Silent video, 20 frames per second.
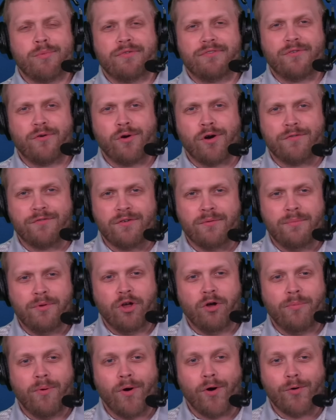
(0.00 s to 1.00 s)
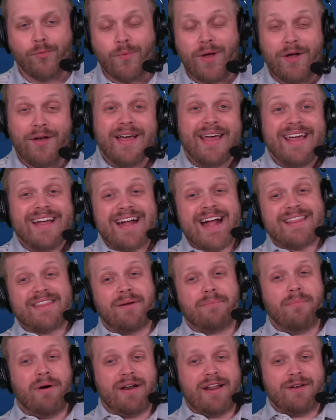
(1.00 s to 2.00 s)
before from Bill Barnwell. Got
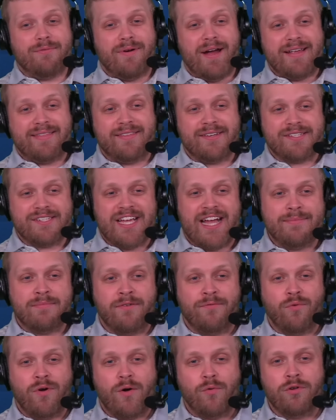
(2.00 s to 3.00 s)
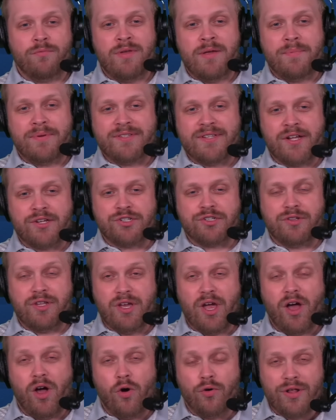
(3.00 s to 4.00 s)
the money right this time of what would be
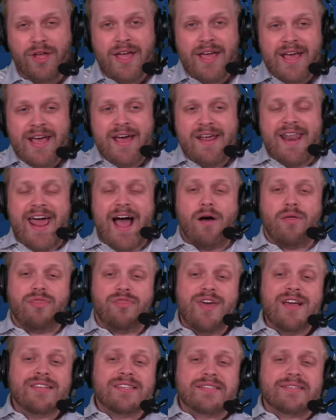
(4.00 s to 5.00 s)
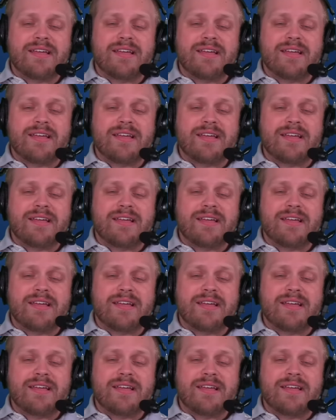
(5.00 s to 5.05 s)
potentially owed. Now, this